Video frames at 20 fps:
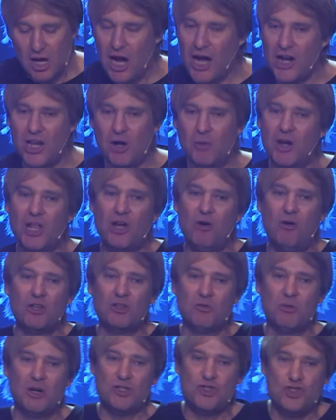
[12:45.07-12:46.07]
I don't want to go into
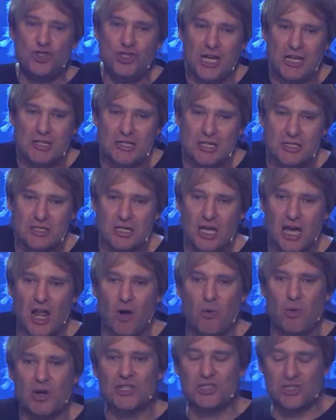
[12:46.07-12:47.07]
what Jesus said. I
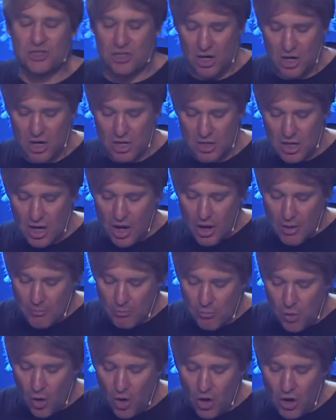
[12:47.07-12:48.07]
want to start
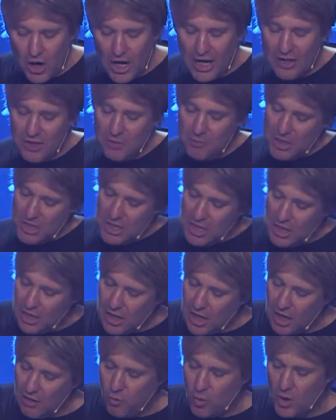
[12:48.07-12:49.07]
more in the
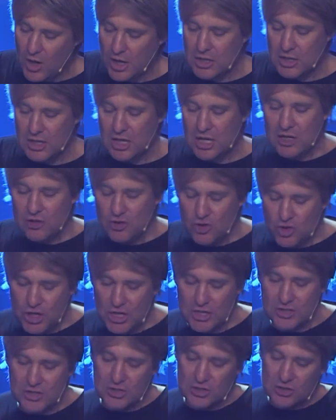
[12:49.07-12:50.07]
beginning of what
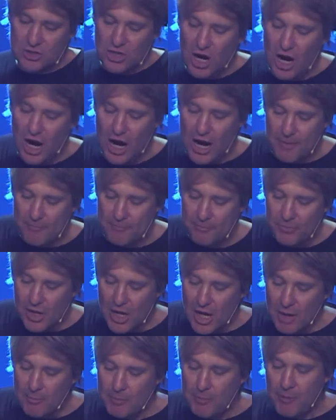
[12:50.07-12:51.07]
Jesus taught.
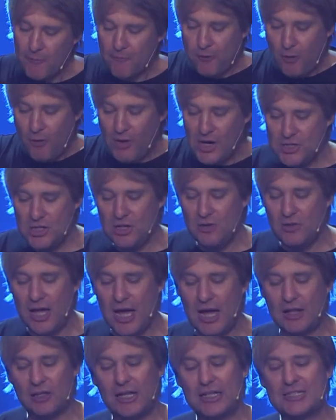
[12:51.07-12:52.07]
But before I do
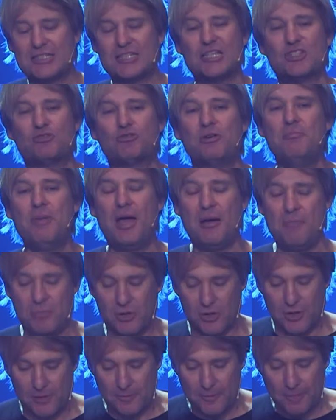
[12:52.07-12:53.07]
that, let's just
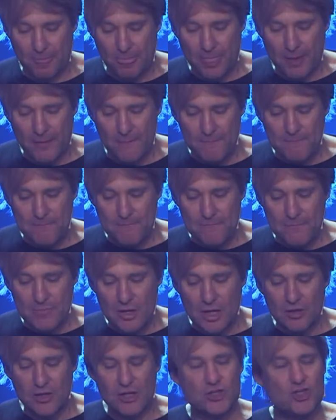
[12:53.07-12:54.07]
remember
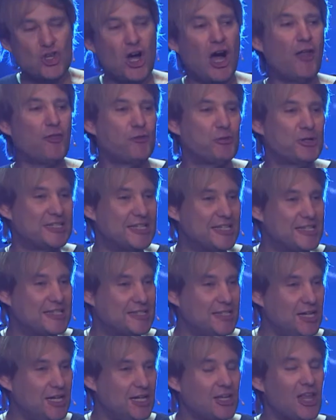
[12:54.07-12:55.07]
that John
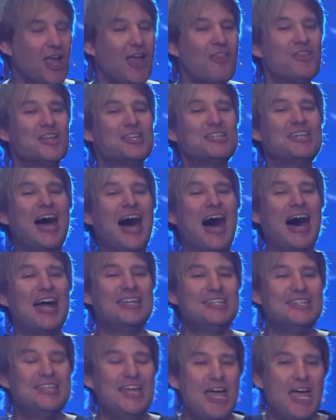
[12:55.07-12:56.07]
3:16, that
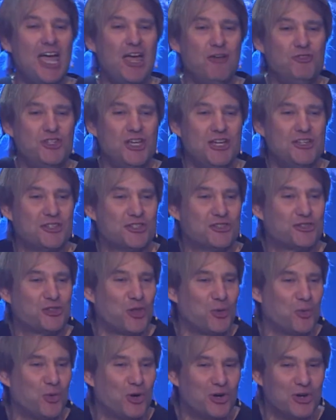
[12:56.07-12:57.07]
God gave Jesus to
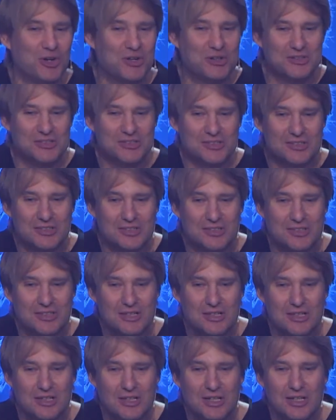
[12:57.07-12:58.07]
the world.
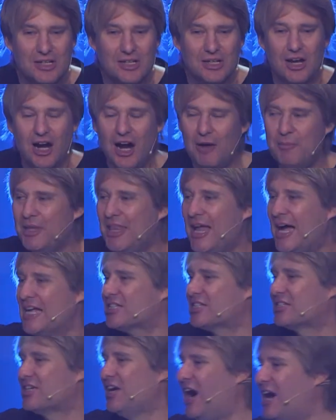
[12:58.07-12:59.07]
I mean,
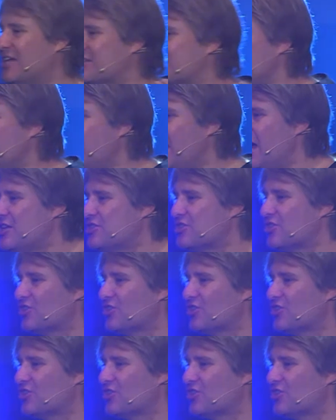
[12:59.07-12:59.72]
that's God's nature.